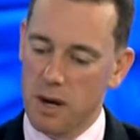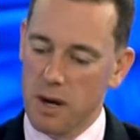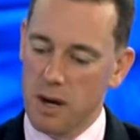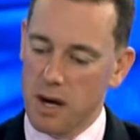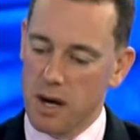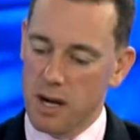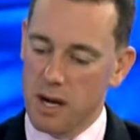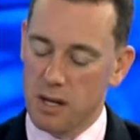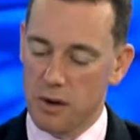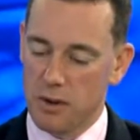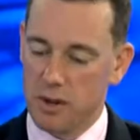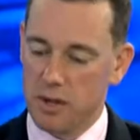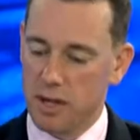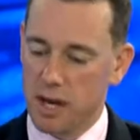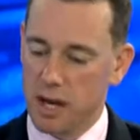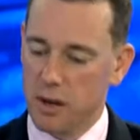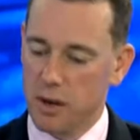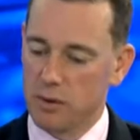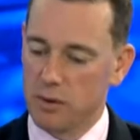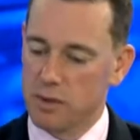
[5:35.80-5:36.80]
you know, the
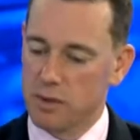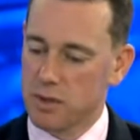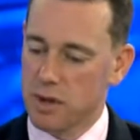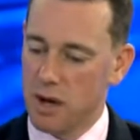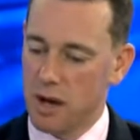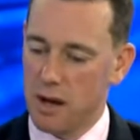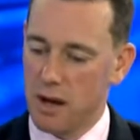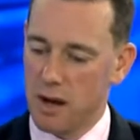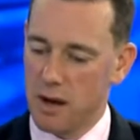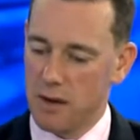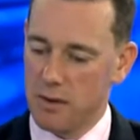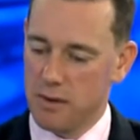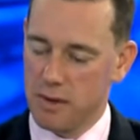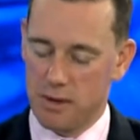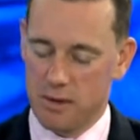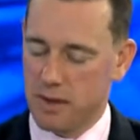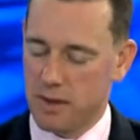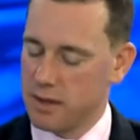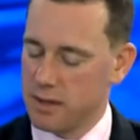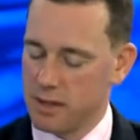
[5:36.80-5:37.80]
yields,
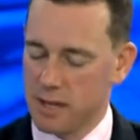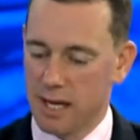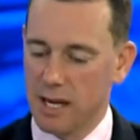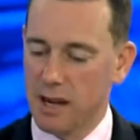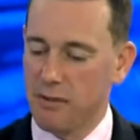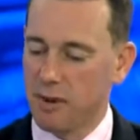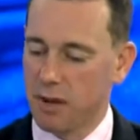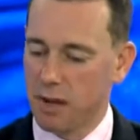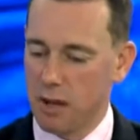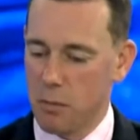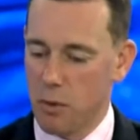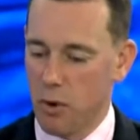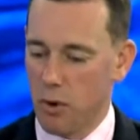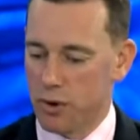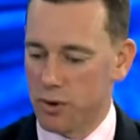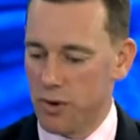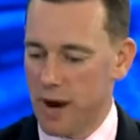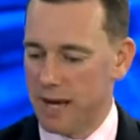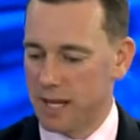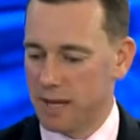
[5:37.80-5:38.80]
that's significantly more
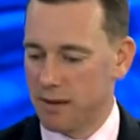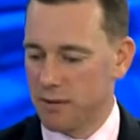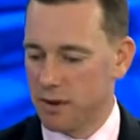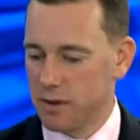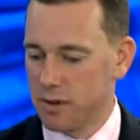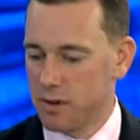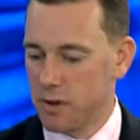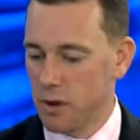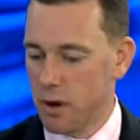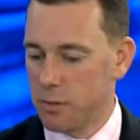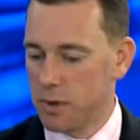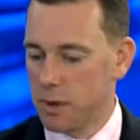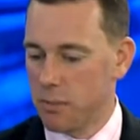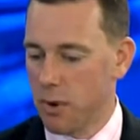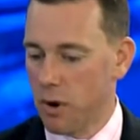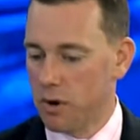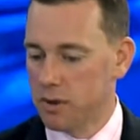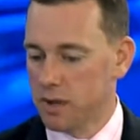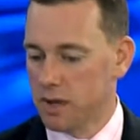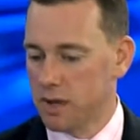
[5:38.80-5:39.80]
attractive than term
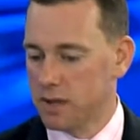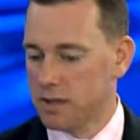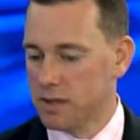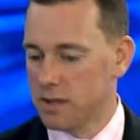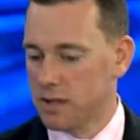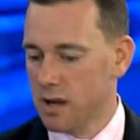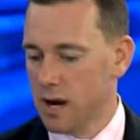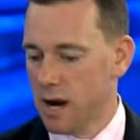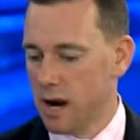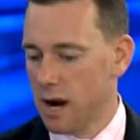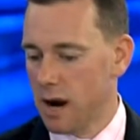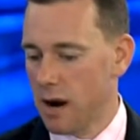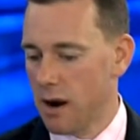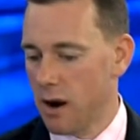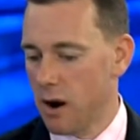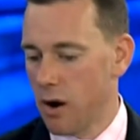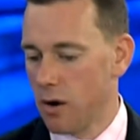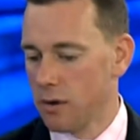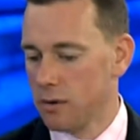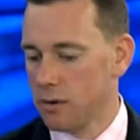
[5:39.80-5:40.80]
deposits
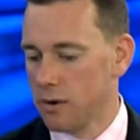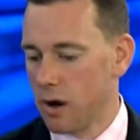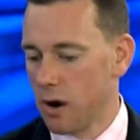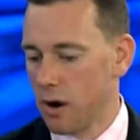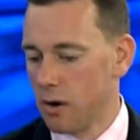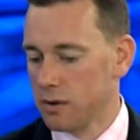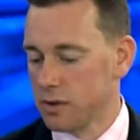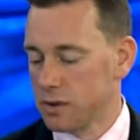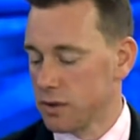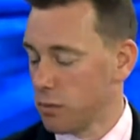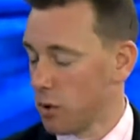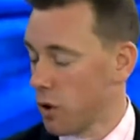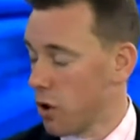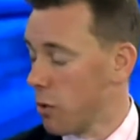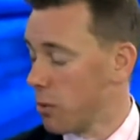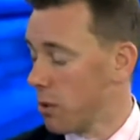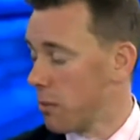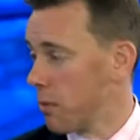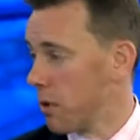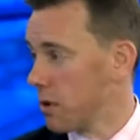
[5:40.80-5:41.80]
on some
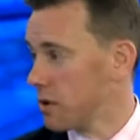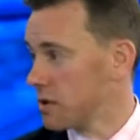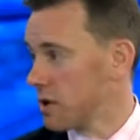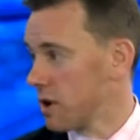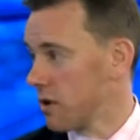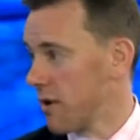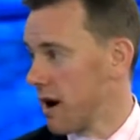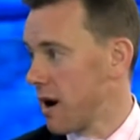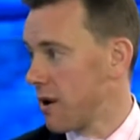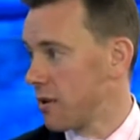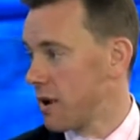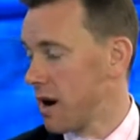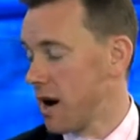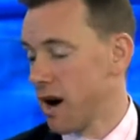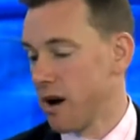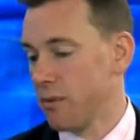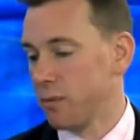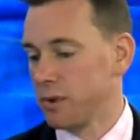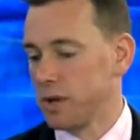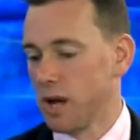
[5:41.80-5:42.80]
corporate bonds that are out there.
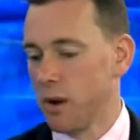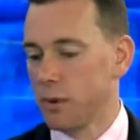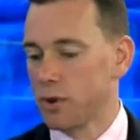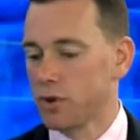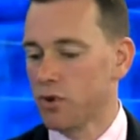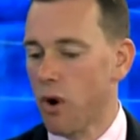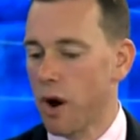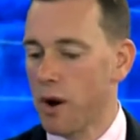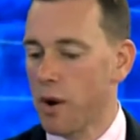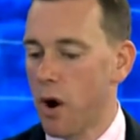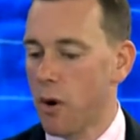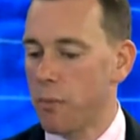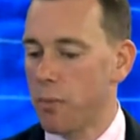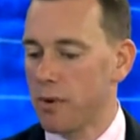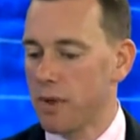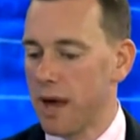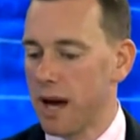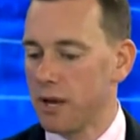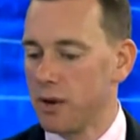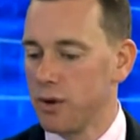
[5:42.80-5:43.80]
And you know, we're trying to open
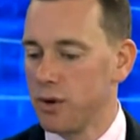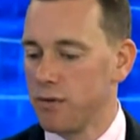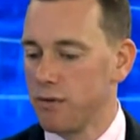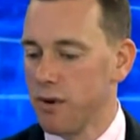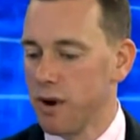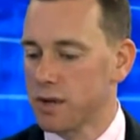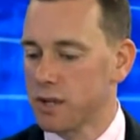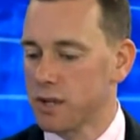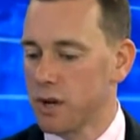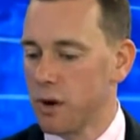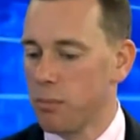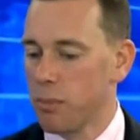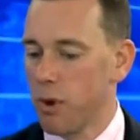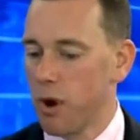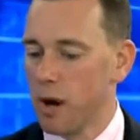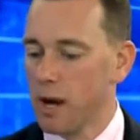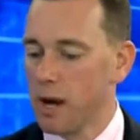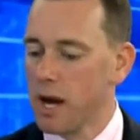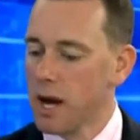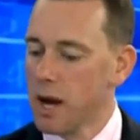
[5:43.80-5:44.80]
that universe up
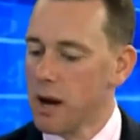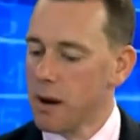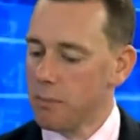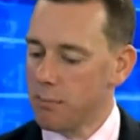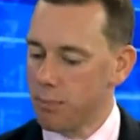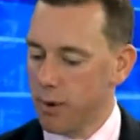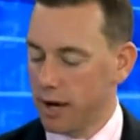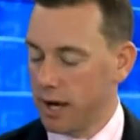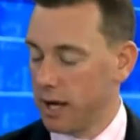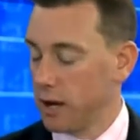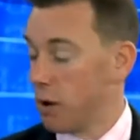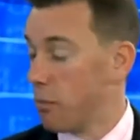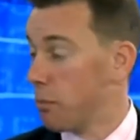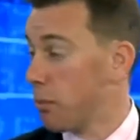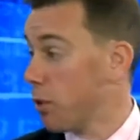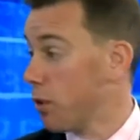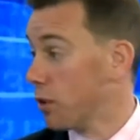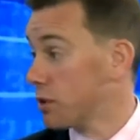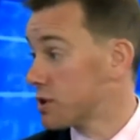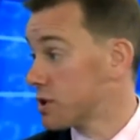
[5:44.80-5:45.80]
by bringing on
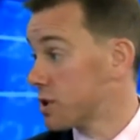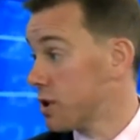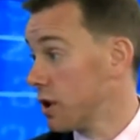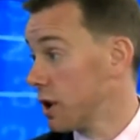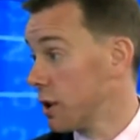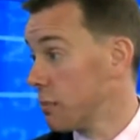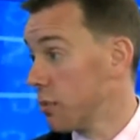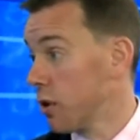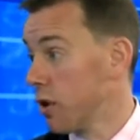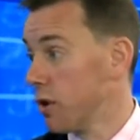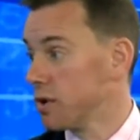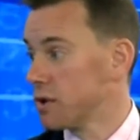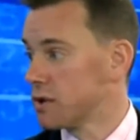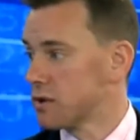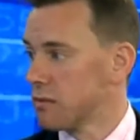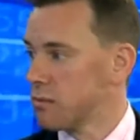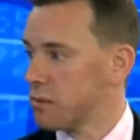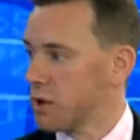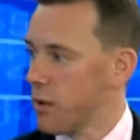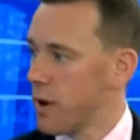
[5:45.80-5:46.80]
board sterling bonds,
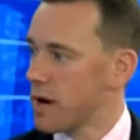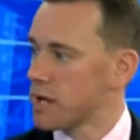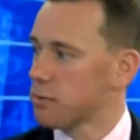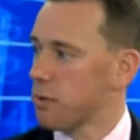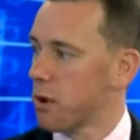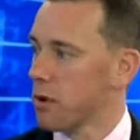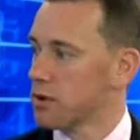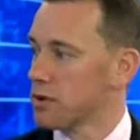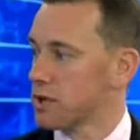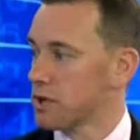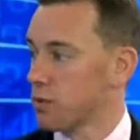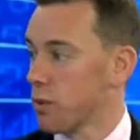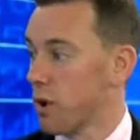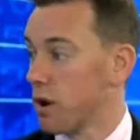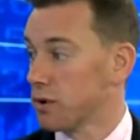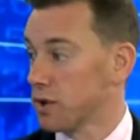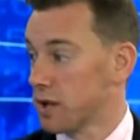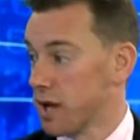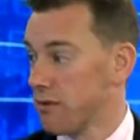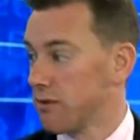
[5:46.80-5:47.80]
some US bonds as well,
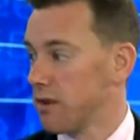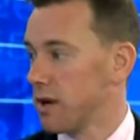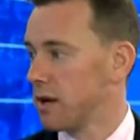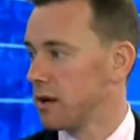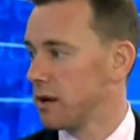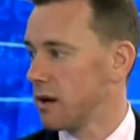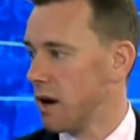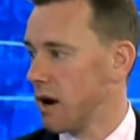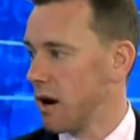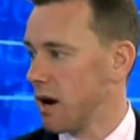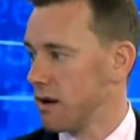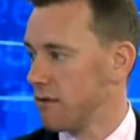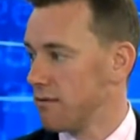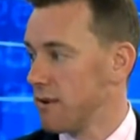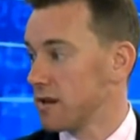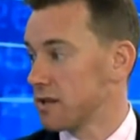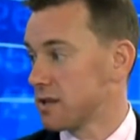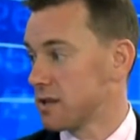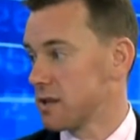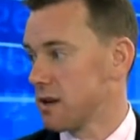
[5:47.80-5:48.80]
to give the
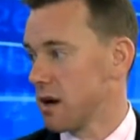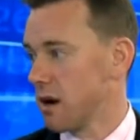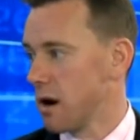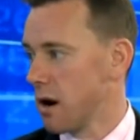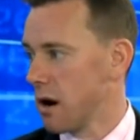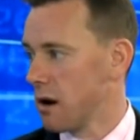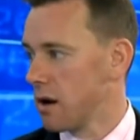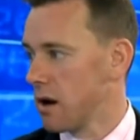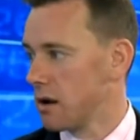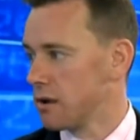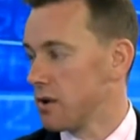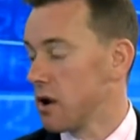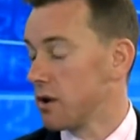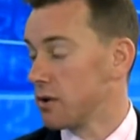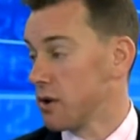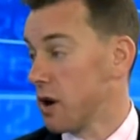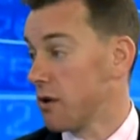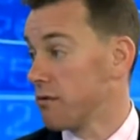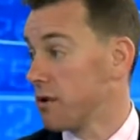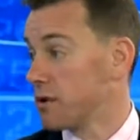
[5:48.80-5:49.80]
investors a
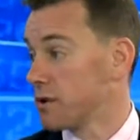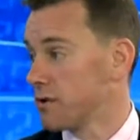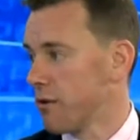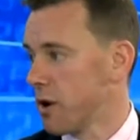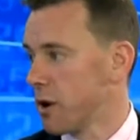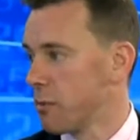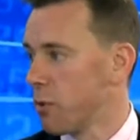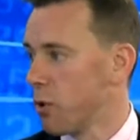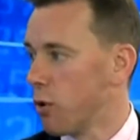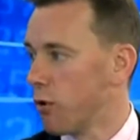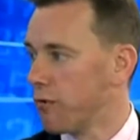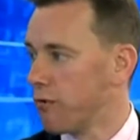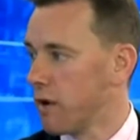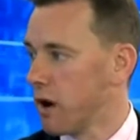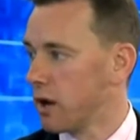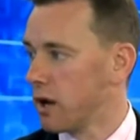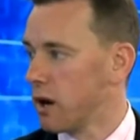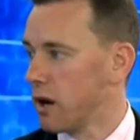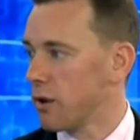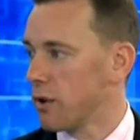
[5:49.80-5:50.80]
diversified
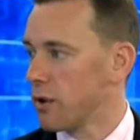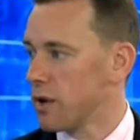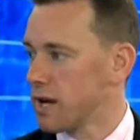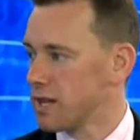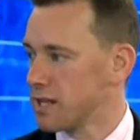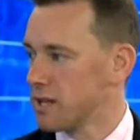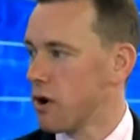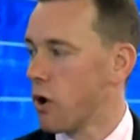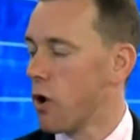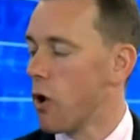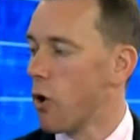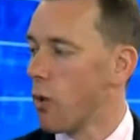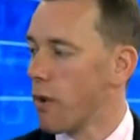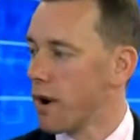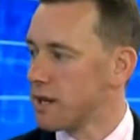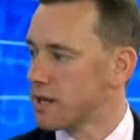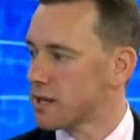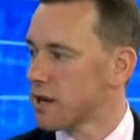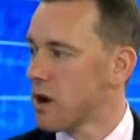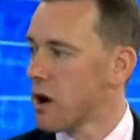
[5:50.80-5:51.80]
portfolio that isn't
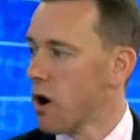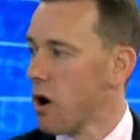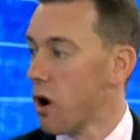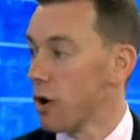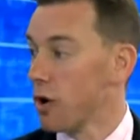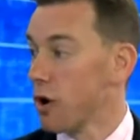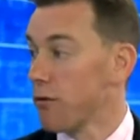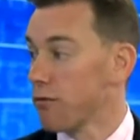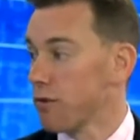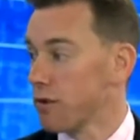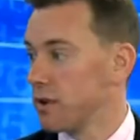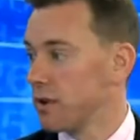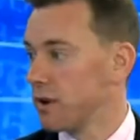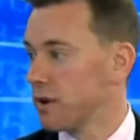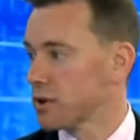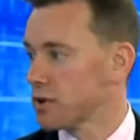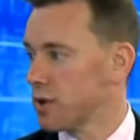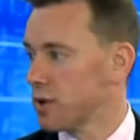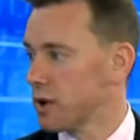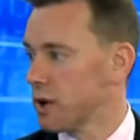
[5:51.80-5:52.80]
always on offer in the
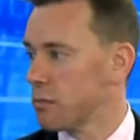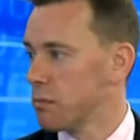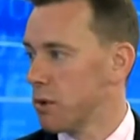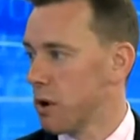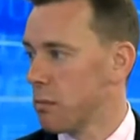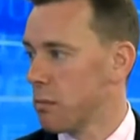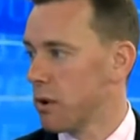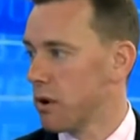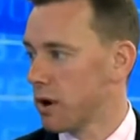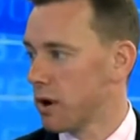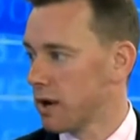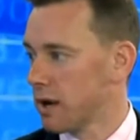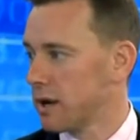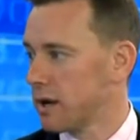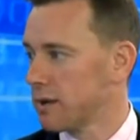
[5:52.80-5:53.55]
Australian bond market.